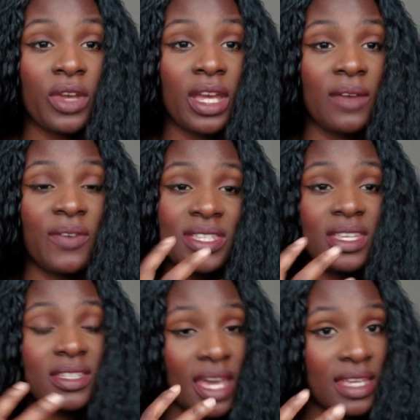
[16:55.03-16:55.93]
if it's
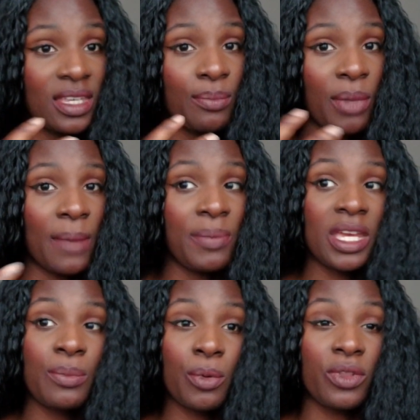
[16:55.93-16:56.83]
dictated by
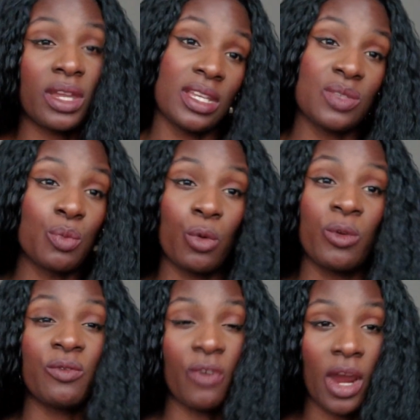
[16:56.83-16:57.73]
people, then it's more an
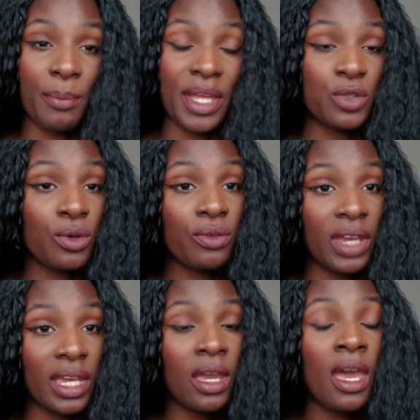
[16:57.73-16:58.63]
environmental
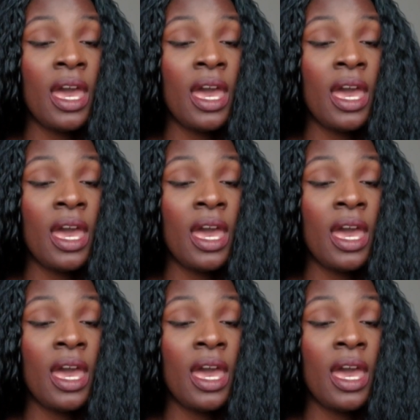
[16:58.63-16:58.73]
thing.